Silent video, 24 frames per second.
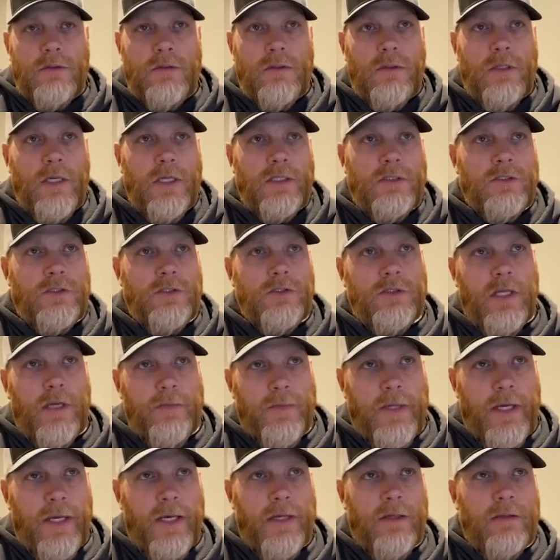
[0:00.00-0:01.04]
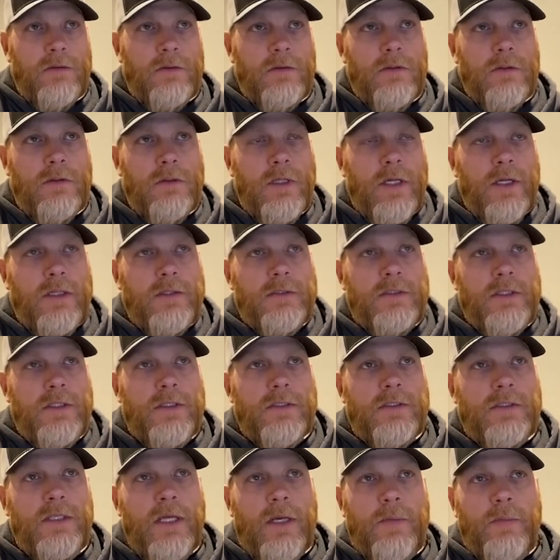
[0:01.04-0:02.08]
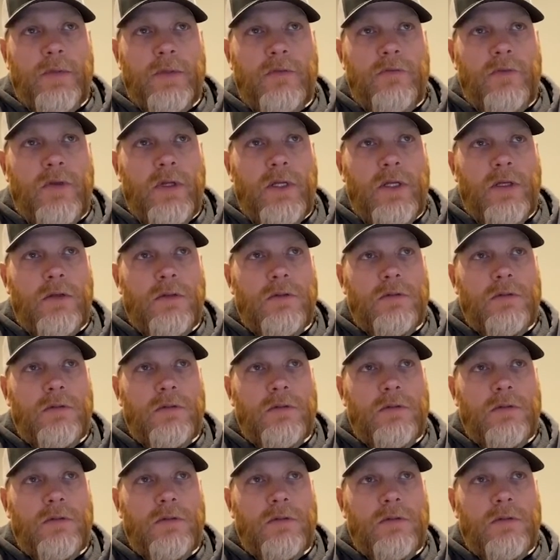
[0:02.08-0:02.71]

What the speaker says: as you step down, you kind of see the step in the video